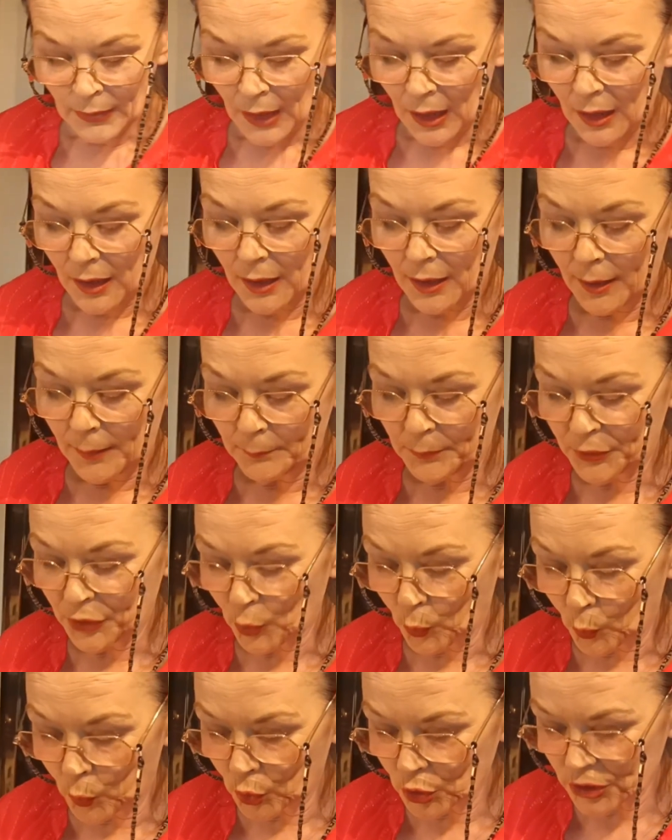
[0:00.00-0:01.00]
But they
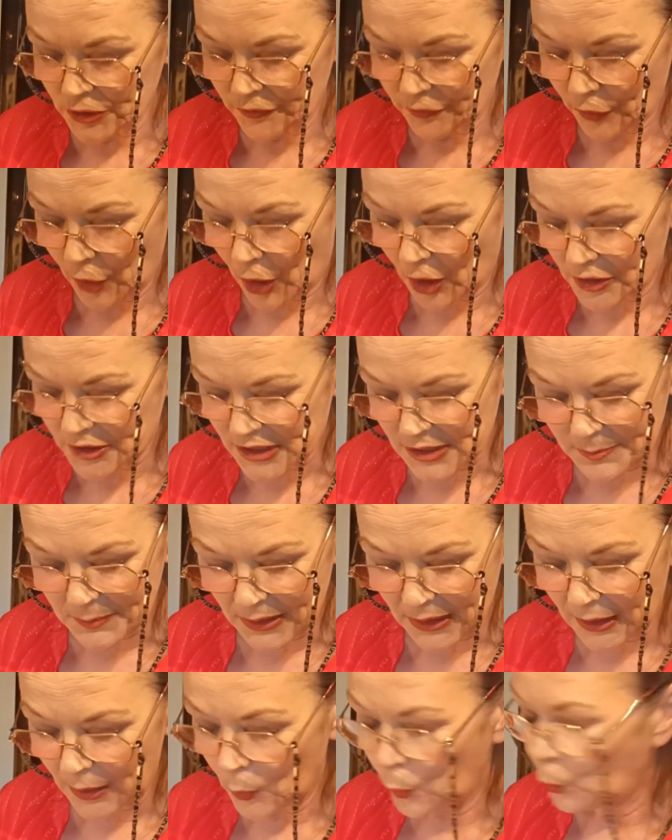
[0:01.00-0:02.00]
would have cost me